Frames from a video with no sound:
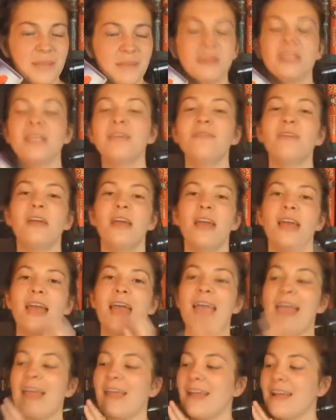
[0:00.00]
I believe.
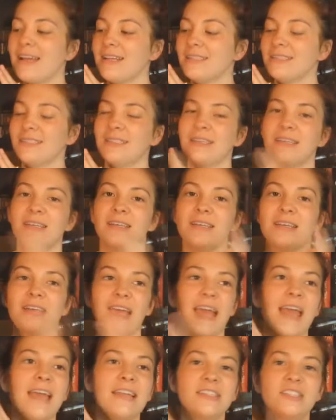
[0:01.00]
And
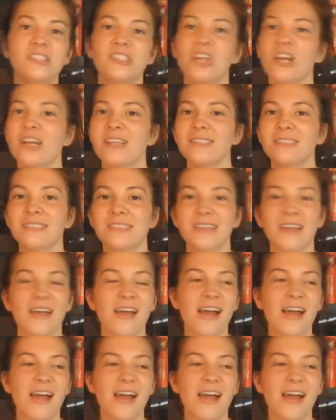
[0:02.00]
it's just,